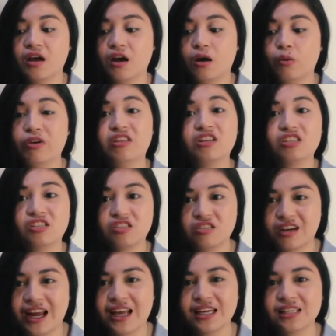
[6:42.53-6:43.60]
the
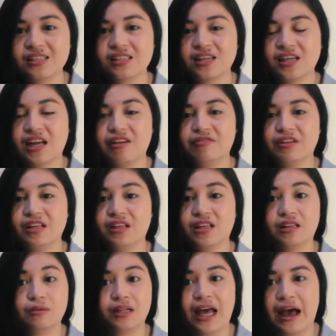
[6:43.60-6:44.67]
stress and everything
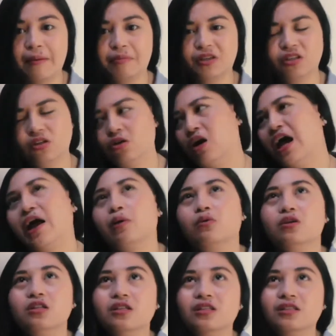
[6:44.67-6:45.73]
that will happen.
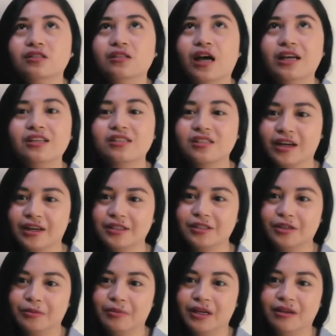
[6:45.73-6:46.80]
I shared it
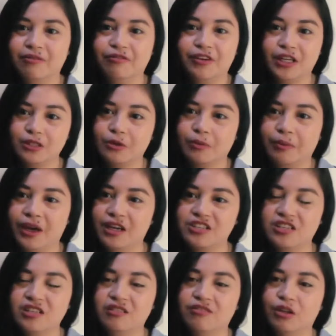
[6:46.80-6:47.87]
on my Facebook page
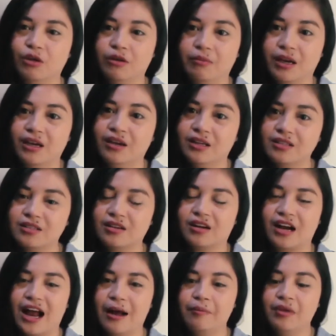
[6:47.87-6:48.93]
and even on my
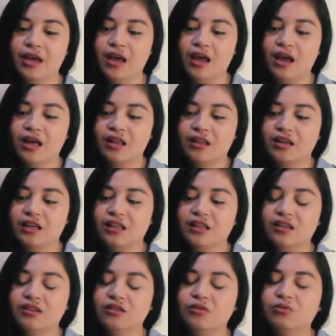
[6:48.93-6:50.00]
Instagram, that
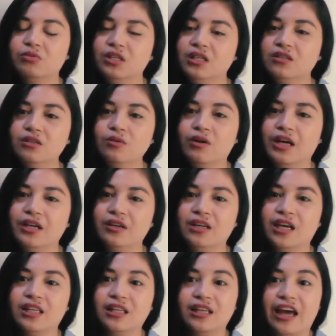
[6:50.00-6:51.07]
the reason why you
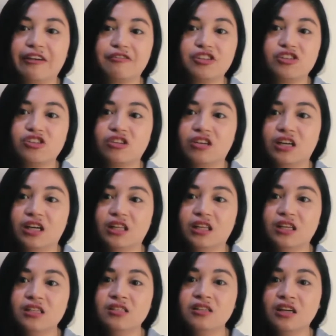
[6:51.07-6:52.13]
get life insurance
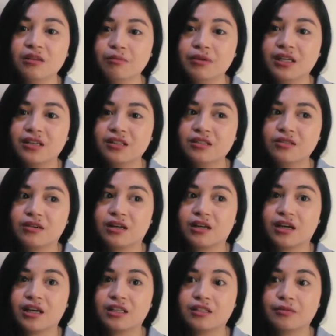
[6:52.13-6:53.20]
is not because you're
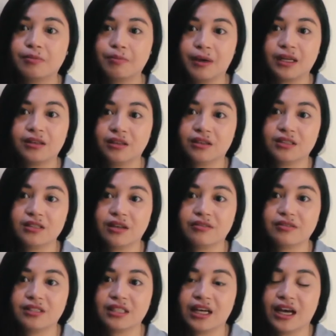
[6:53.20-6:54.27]
expecting yourself
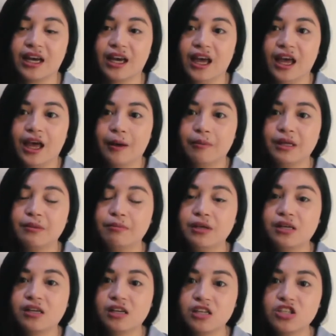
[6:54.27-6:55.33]
to die, but
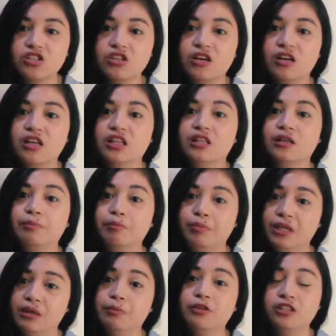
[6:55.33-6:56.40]
because the
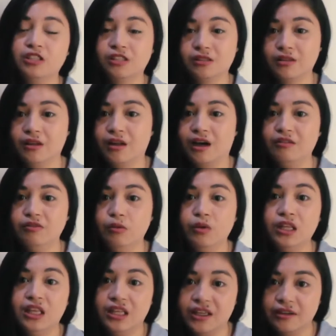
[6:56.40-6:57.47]
people that you love
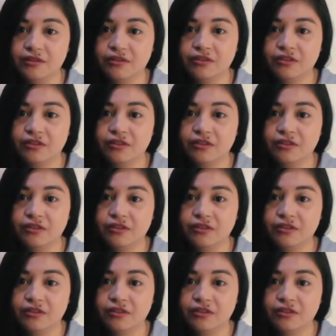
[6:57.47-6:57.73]
will live.